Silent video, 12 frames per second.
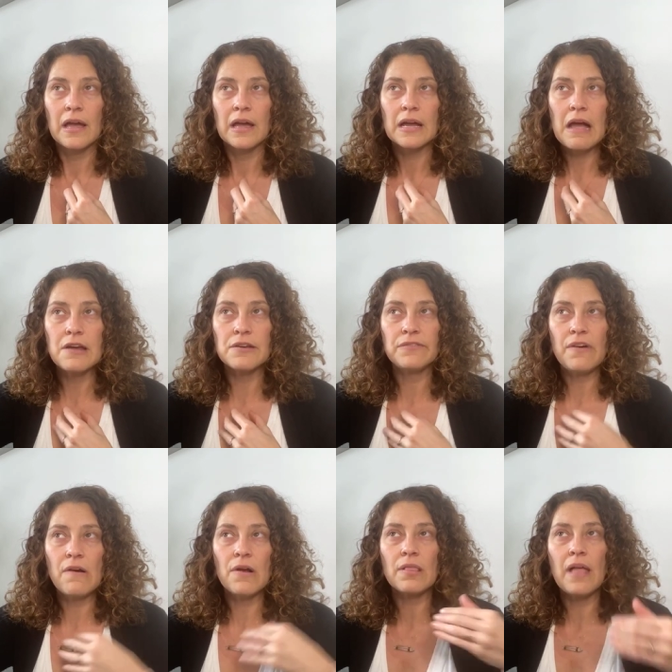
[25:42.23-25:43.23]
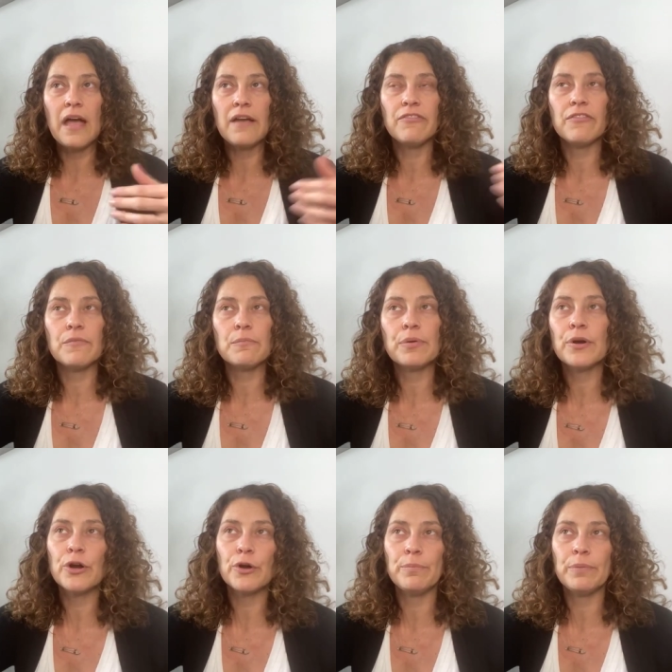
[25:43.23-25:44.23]
kind of our life
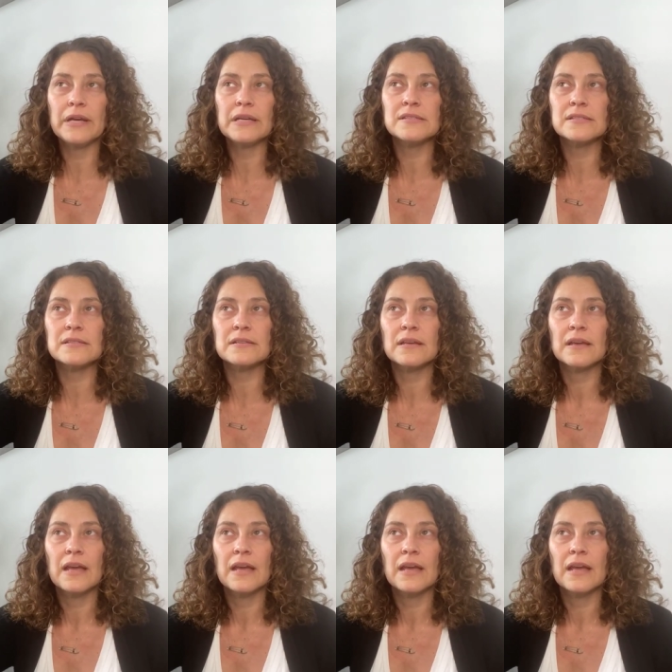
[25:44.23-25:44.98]
purpose.